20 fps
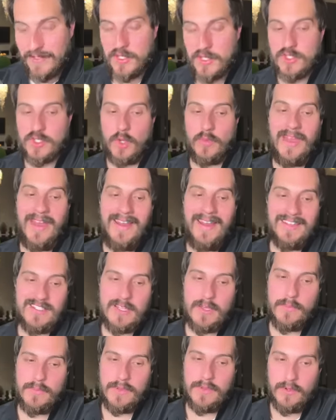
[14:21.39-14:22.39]
So that's
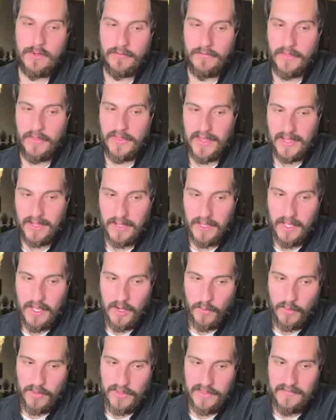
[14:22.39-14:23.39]
the beautiful thing
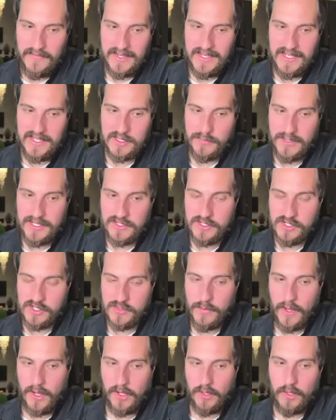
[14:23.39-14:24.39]
with NVIDIA's
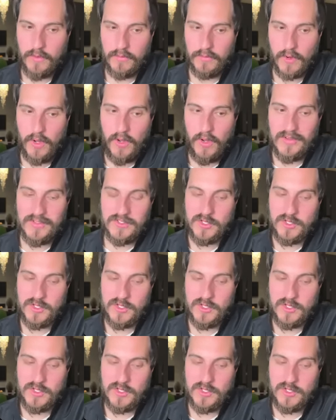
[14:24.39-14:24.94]
business model overall.